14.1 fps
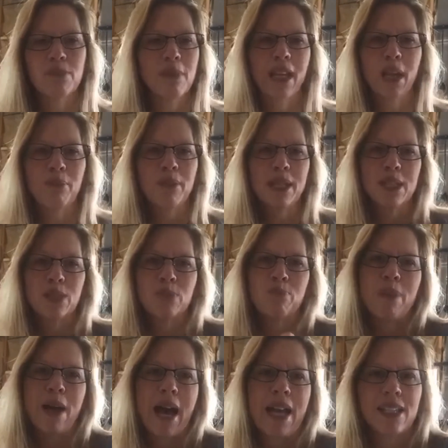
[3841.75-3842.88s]
It may not be as
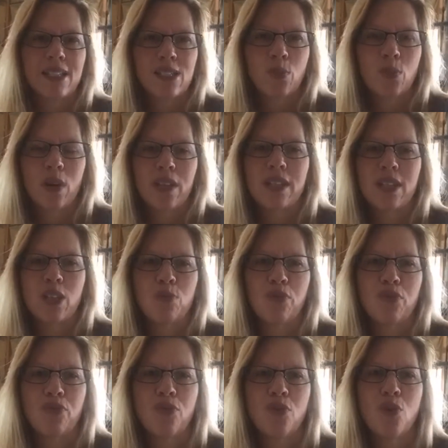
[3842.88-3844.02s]
bad as the one the year
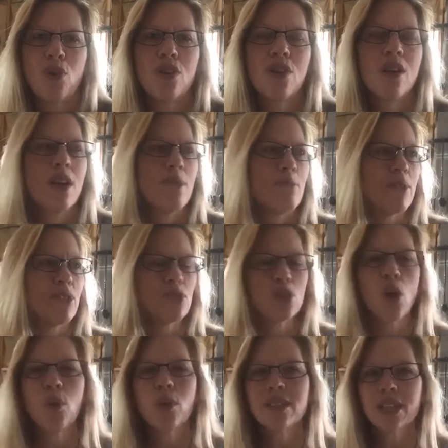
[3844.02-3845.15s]
before, but
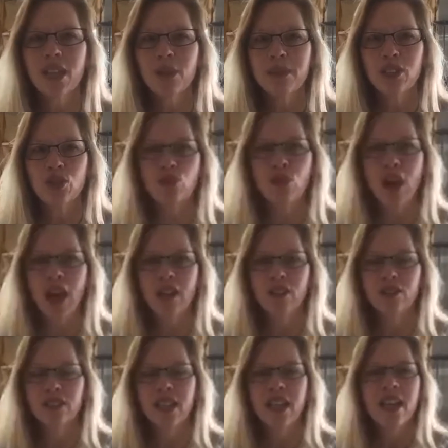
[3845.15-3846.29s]
there's always going to be
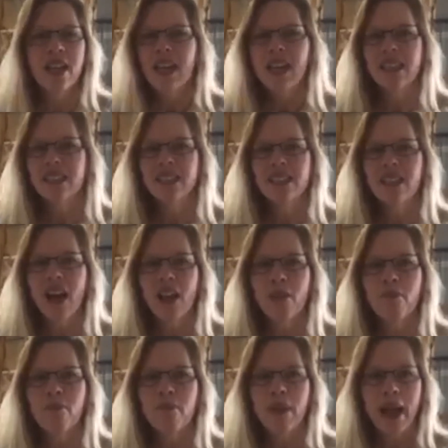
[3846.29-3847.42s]
trials. It's not
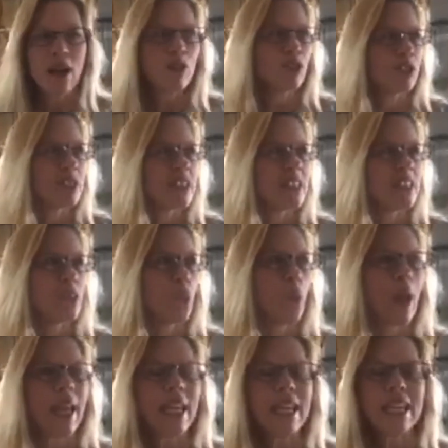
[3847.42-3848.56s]
about
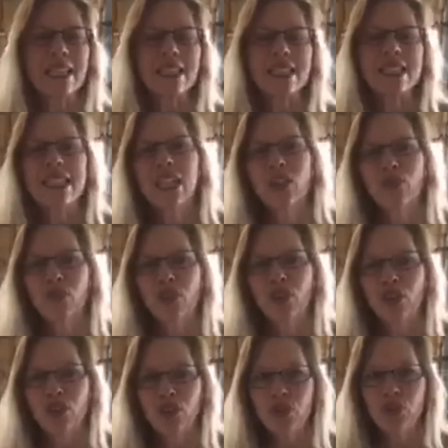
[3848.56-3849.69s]
waiting and seeking for
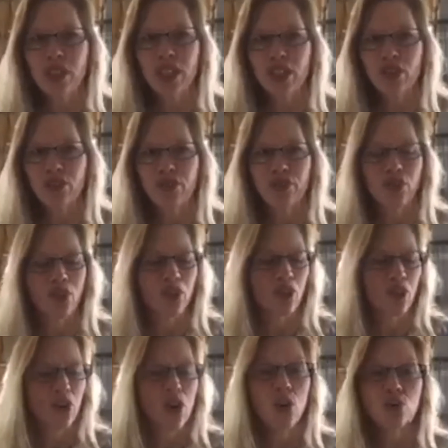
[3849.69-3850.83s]
a new year
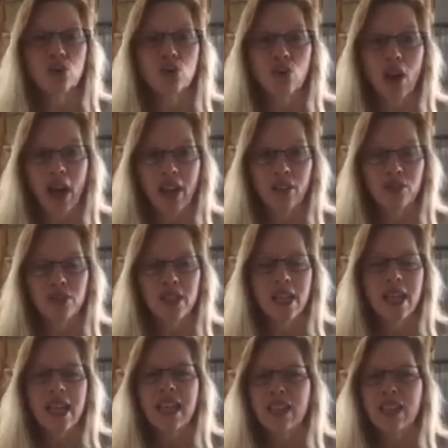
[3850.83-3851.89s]
for no trials.